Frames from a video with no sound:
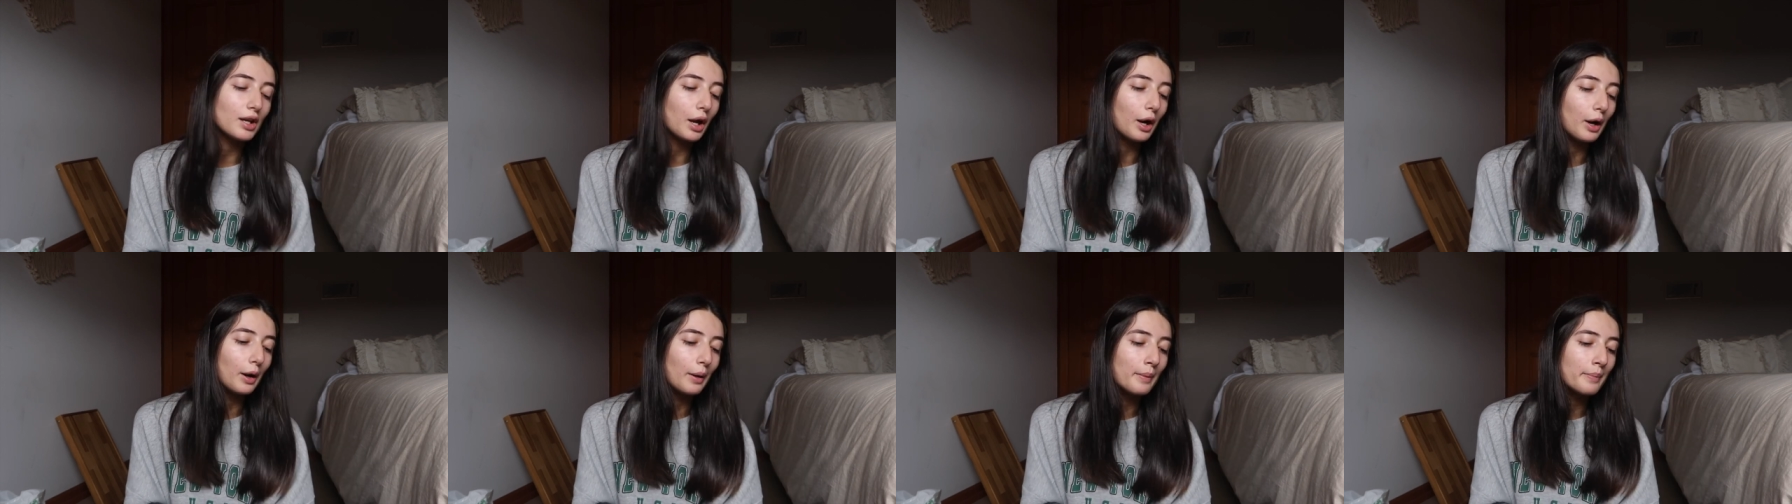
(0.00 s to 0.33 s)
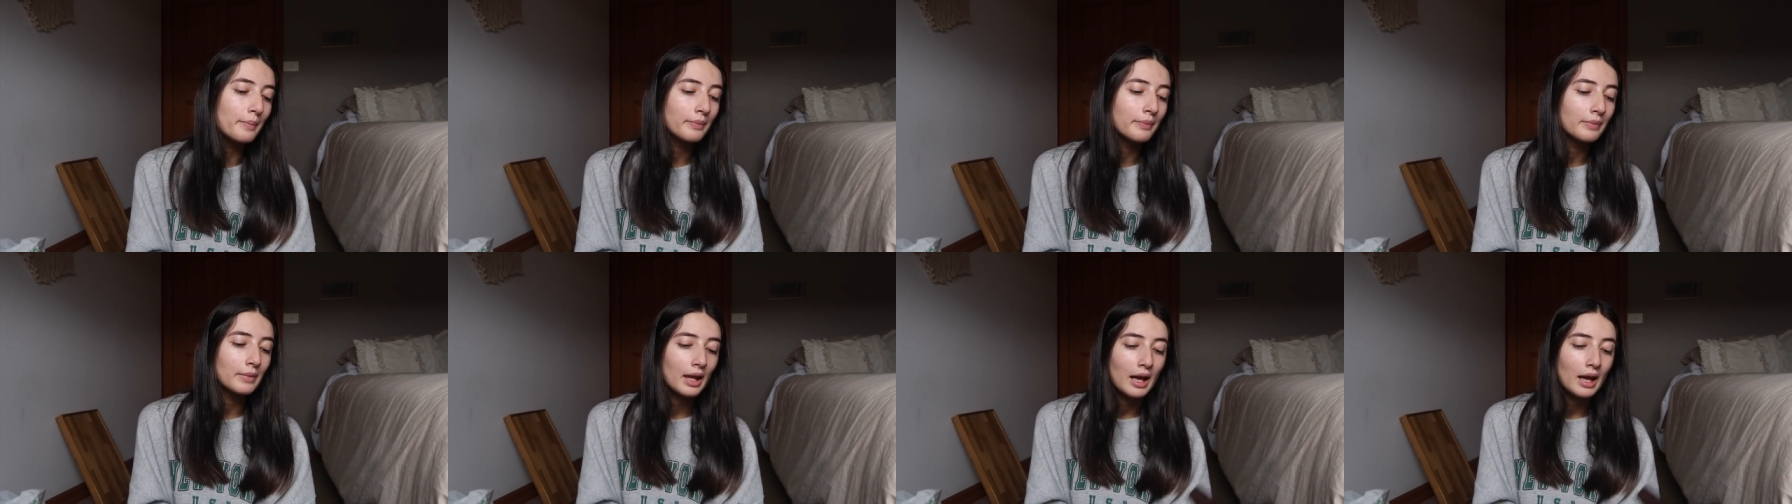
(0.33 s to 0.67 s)
So
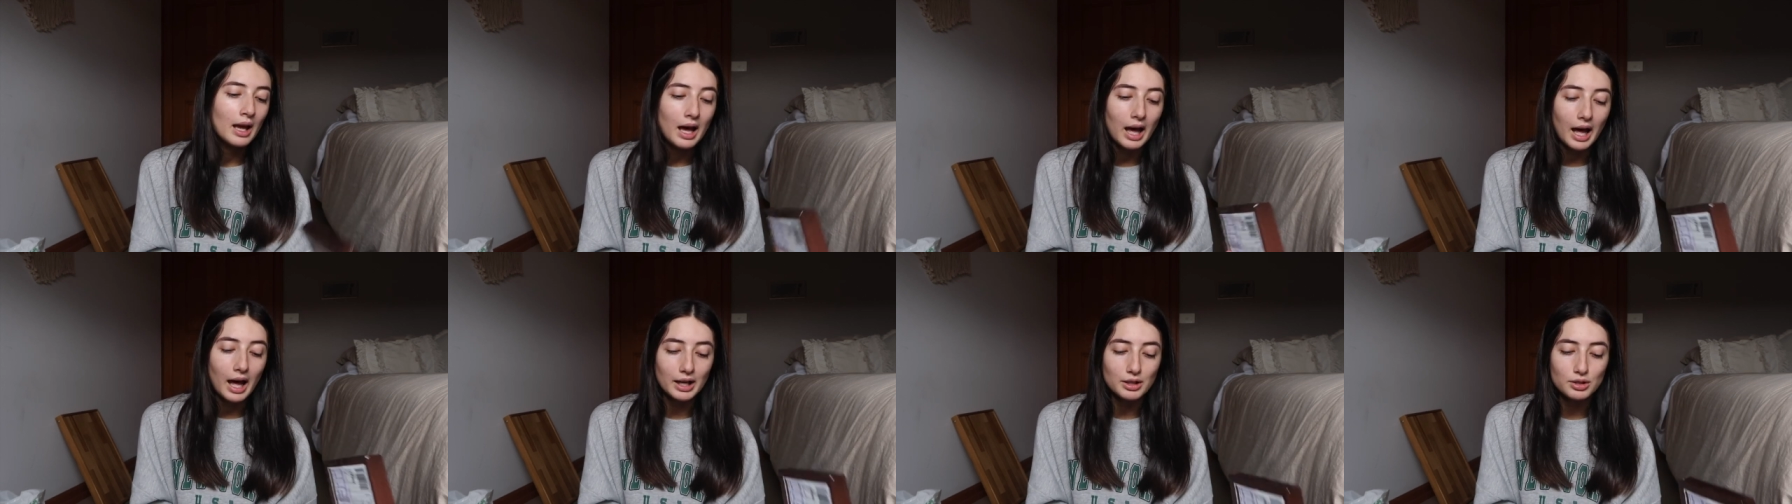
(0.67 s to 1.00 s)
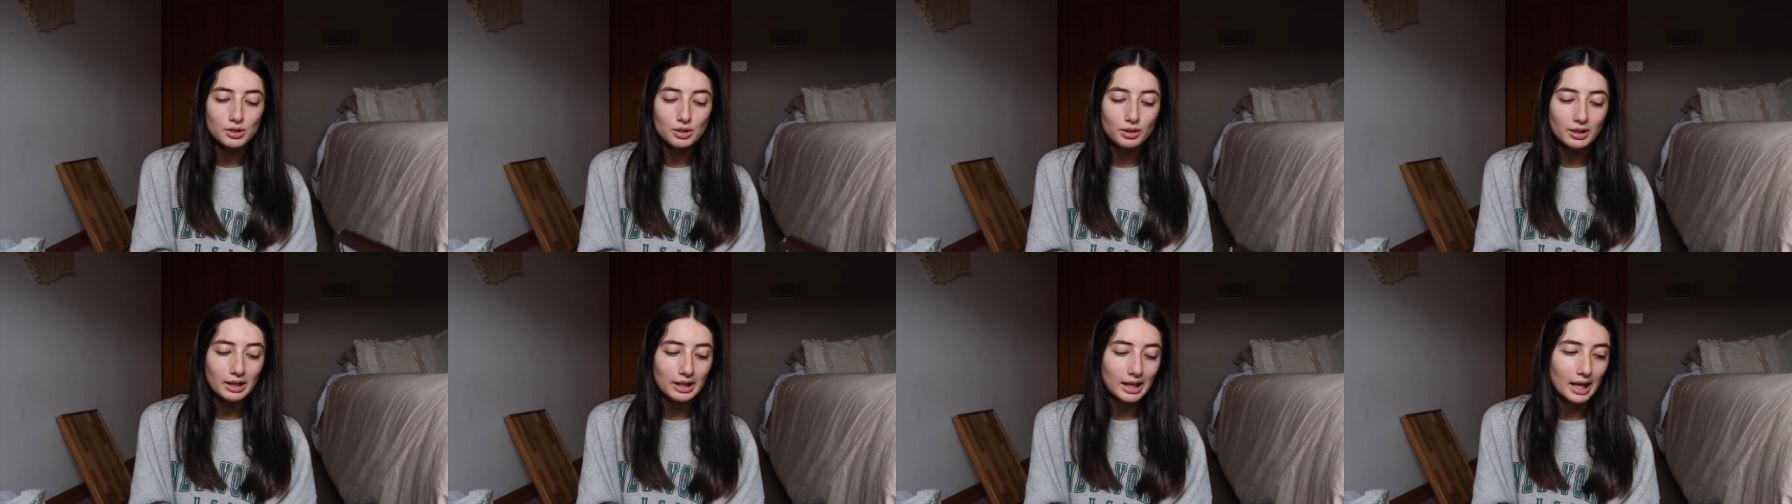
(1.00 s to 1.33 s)
I
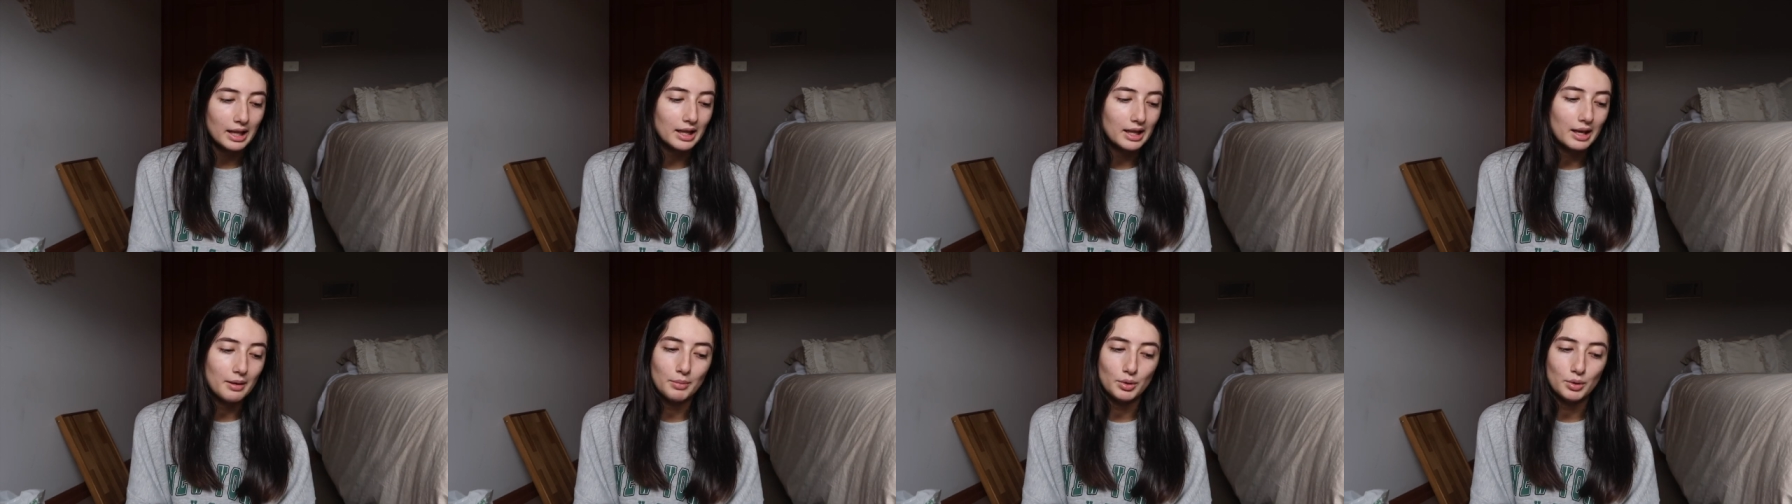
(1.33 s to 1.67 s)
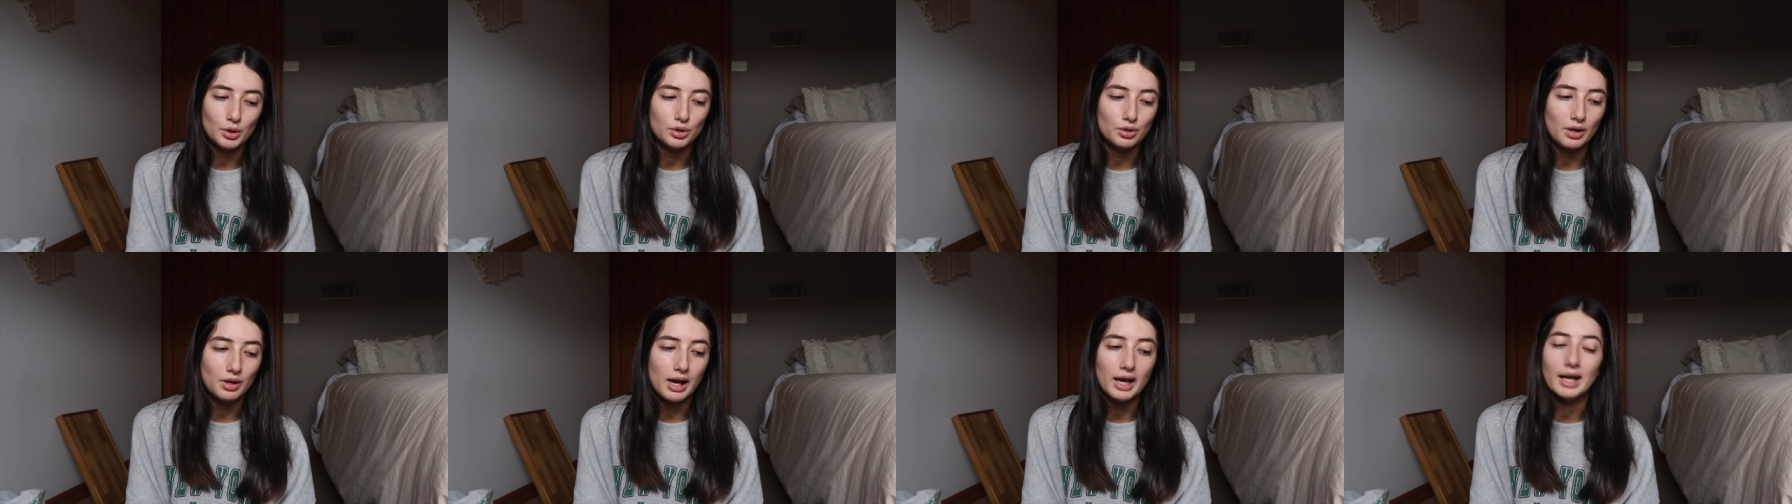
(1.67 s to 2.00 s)
just thought I'd get them
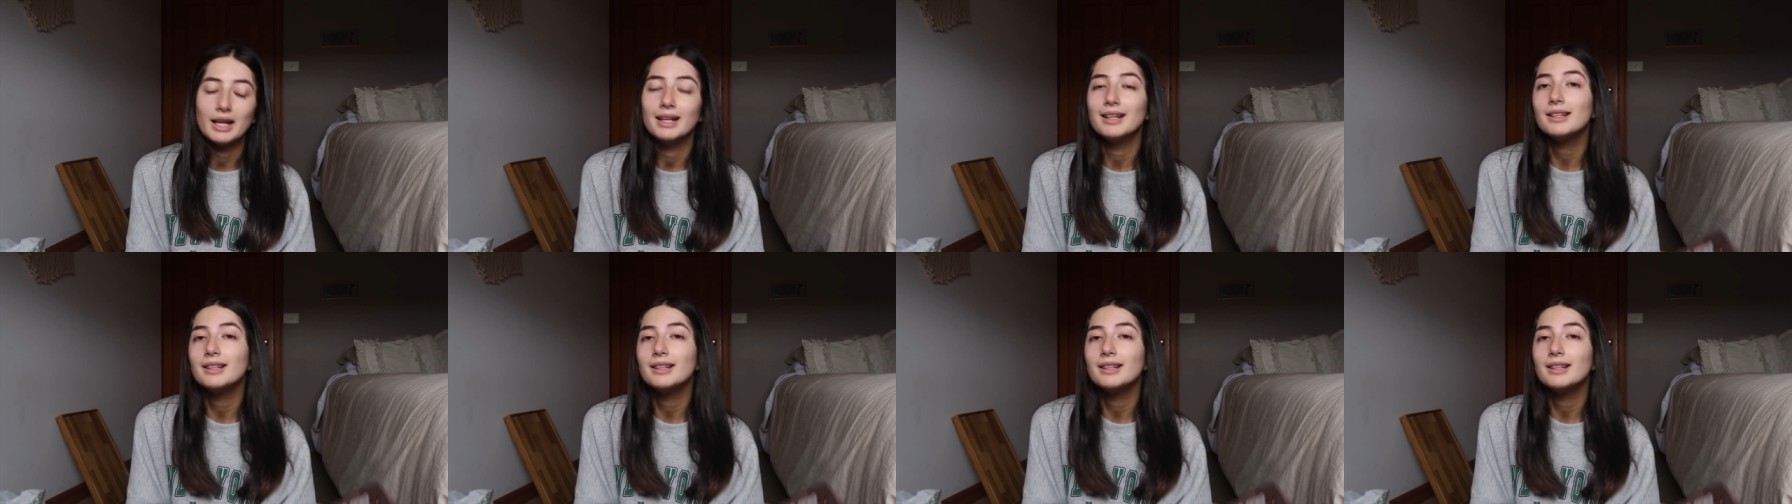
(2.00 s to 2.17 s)
and try.